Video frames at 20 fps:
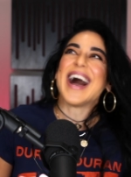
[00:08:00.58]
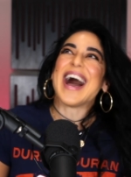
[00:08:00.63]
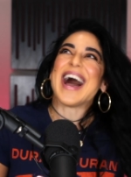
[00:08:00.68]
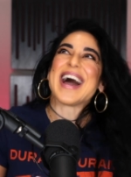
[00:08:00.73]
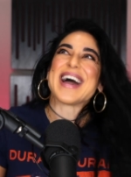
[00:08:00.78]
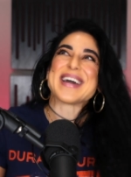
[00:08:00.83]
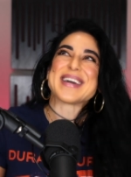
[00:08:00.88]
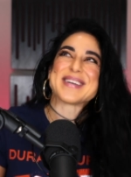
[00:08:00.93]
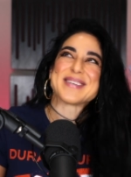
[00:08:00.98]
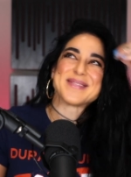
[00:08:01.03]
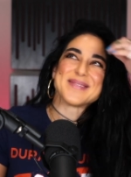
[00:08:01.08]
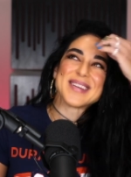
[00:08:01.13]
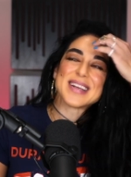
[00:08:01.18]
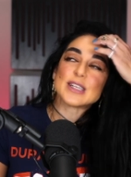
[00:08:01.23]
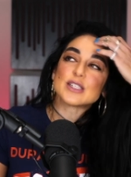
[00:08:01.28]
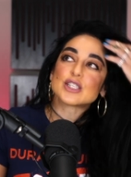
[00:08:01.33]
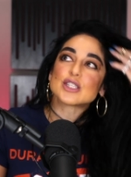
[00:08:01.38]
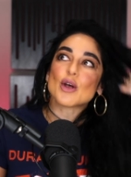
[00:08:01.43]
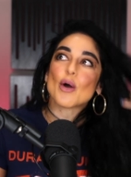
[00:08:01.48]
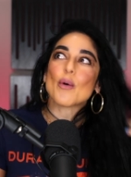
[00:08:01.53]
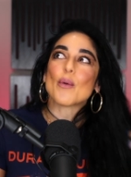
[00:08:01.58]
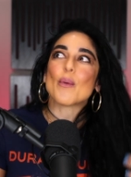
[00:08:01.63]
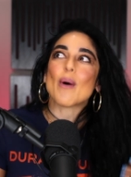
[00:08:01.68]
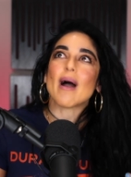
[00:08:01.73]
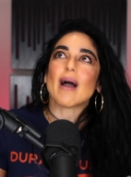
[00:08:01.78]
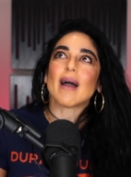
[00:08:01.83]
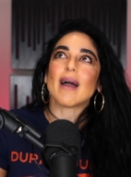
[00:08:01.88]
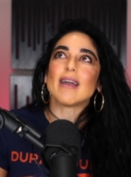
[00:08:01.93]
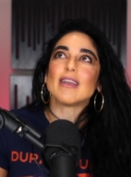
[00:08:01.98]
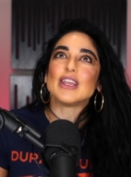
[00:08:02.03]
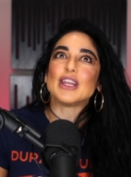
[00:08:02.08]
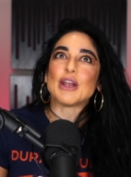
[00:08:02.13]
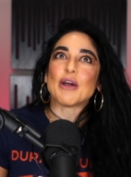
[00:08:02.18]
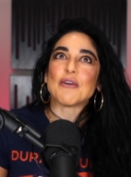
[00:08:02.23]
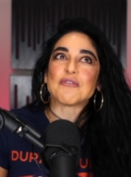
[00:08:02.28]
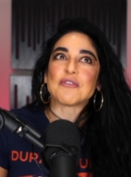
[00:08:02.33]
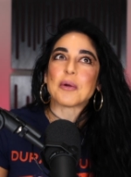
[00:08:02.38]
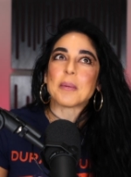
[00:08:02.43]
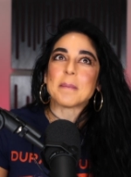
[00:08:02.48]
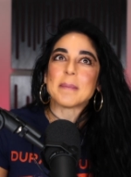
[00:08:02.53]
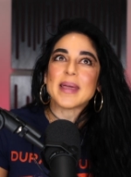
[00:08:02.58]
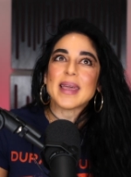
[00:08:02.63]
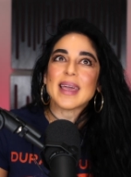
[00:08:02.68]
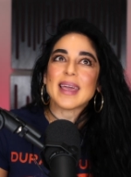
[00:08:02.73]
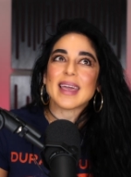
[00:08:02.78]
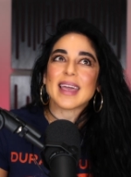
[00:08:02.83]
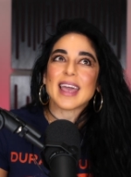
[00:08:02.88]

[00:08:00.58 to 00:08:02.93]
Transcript: Um, so you know, for me,